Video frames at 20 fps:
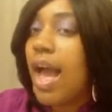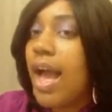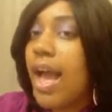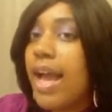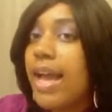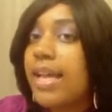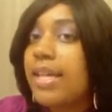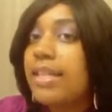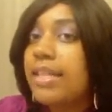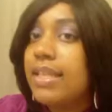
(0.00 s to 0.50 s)

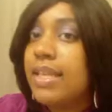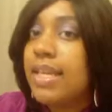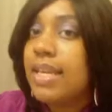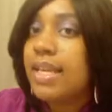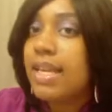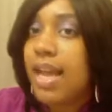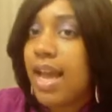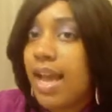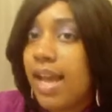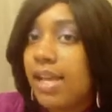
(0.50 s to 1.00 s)
I
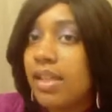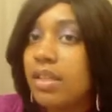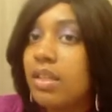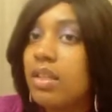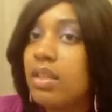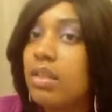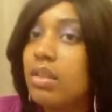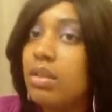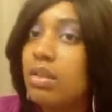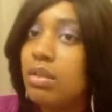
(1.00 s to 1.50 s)
tend not
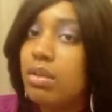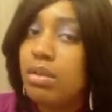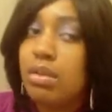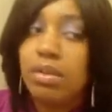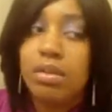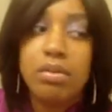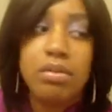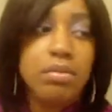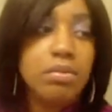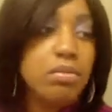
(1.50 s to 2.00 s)
to
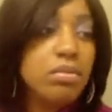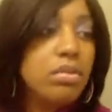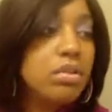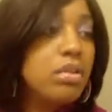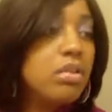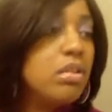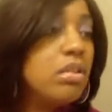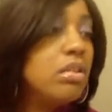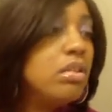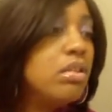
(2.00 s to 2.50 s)

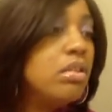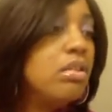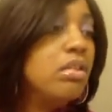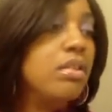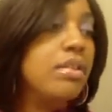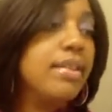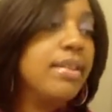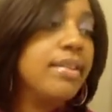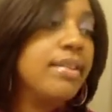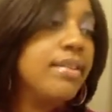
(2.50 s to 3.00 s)
use
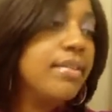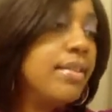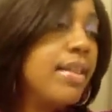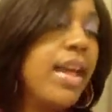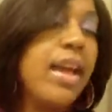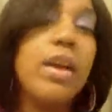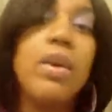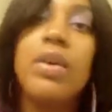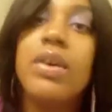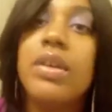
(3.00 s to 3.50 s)

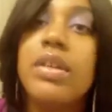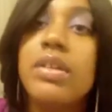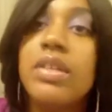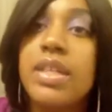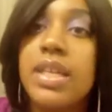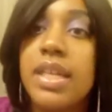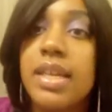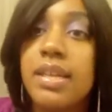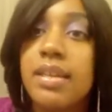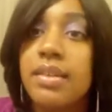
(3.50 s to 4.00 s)
like oil
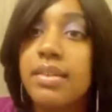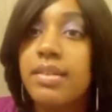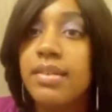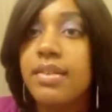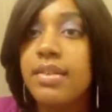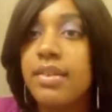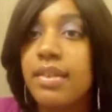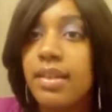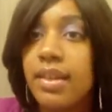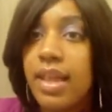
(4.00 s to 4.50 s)

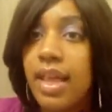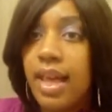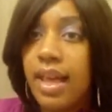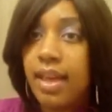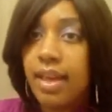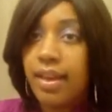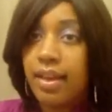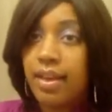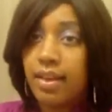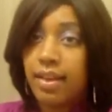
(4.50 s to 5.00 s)
sheens
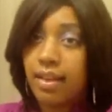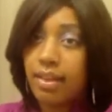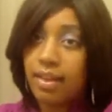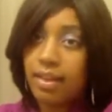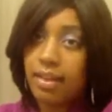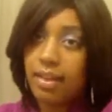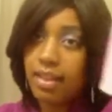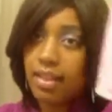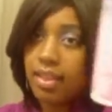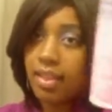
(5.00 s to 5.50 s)
like
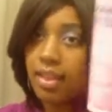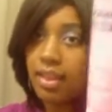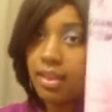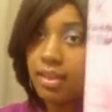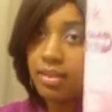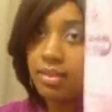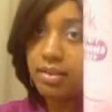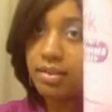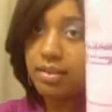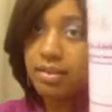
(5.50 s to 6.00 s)

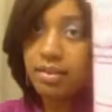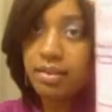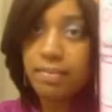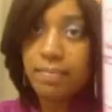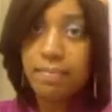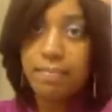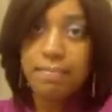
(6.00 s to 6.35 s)
this